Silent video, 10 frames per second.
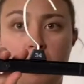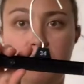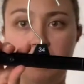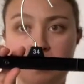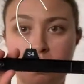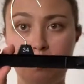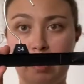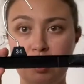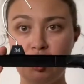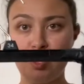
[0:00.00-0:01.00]
This is what
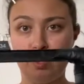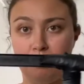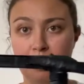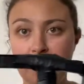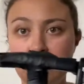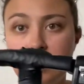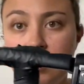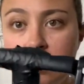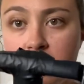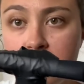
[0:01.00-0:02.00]
I jerry rigged.
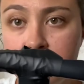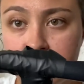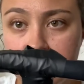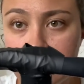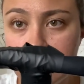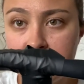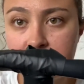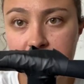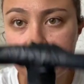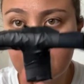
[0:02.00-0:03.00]
You see this?
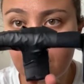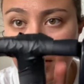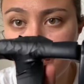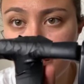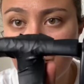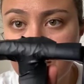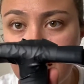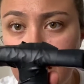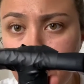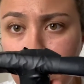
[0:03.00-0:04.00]
This is electrical
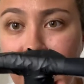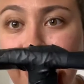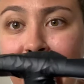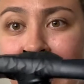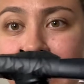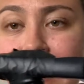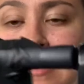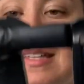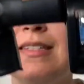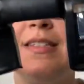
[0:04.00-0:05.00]
tape. I hate
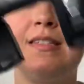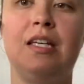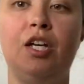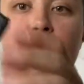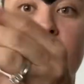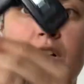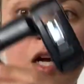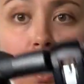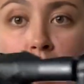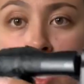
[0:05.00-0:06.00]
that this is here.
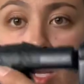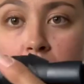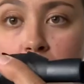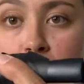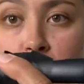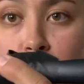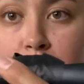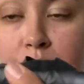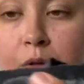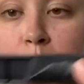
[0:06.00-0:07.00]
You know,
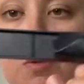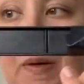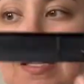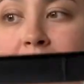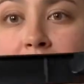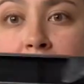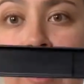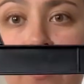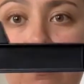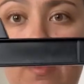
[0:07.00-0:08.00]
so it was basically a
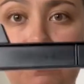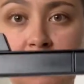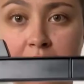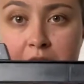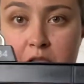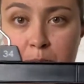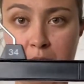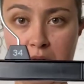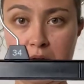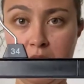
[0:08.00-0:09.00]
hanger that was this
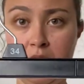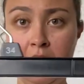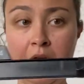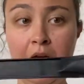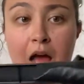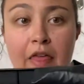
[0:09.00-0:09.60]
big and